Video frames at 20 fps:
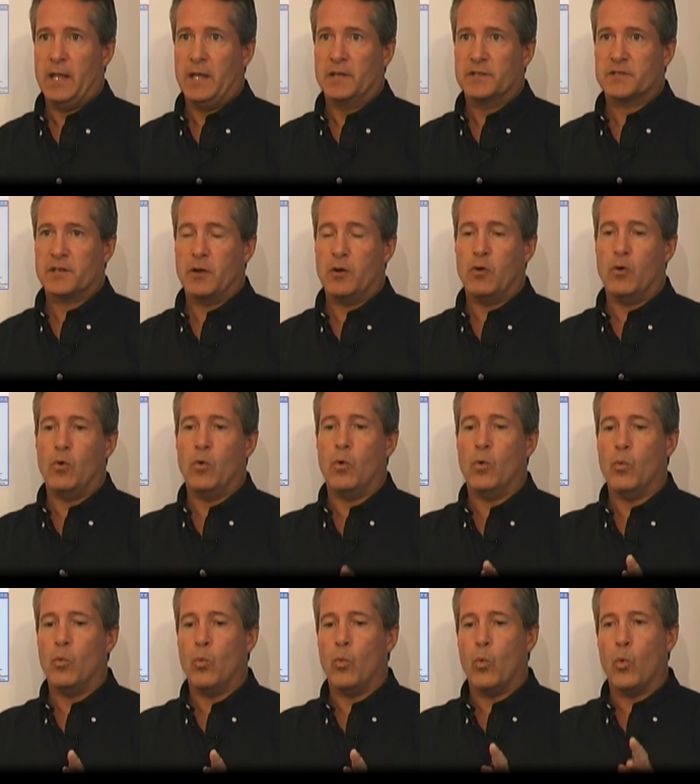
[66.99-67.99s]
So
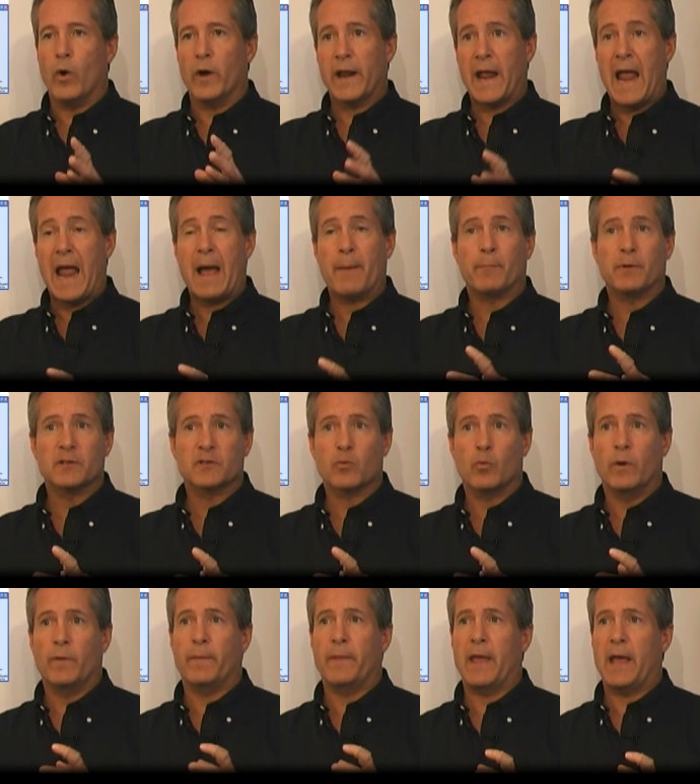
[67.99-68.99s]
what happens
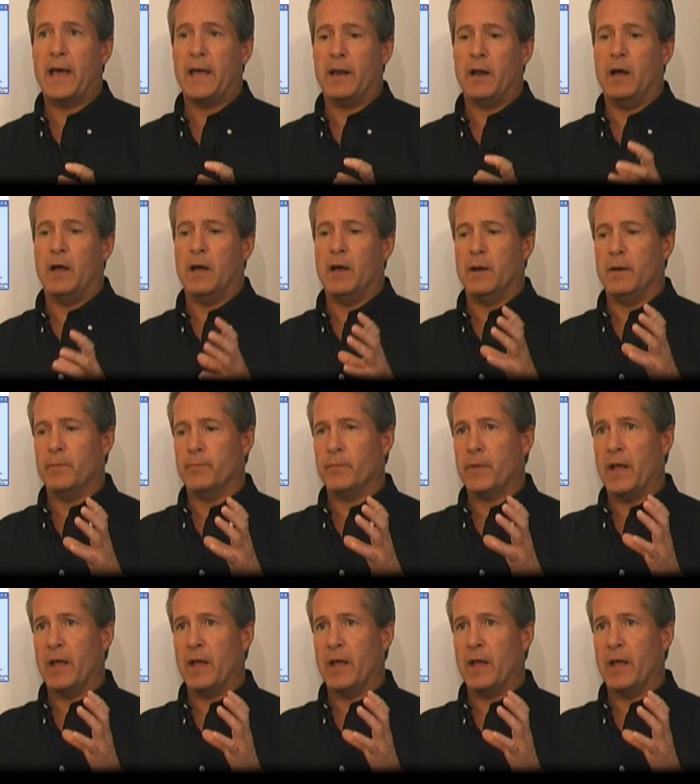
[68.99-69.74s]
when that um,